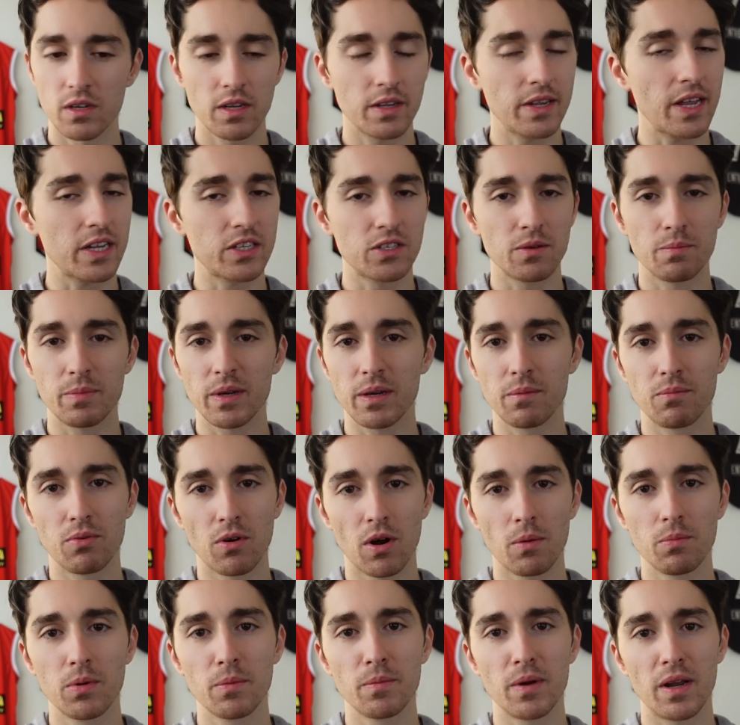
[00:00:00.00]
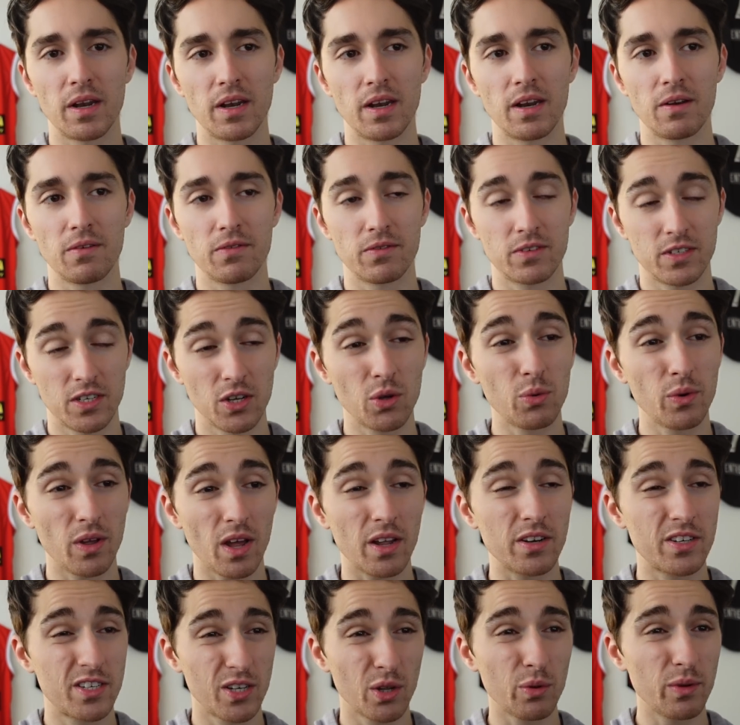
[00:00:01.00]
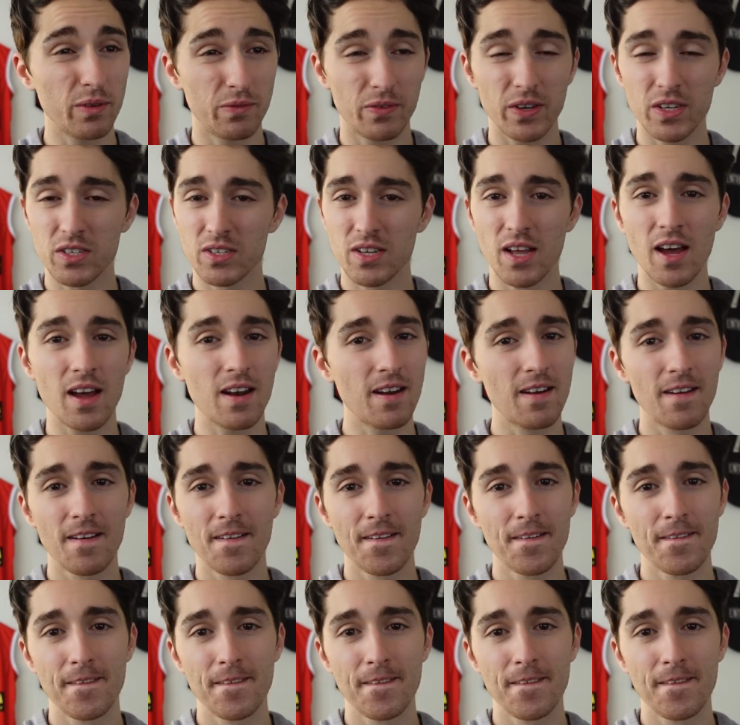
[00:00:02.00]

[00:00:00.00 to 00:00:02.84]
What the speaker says: That's a big problem, and until we fix that,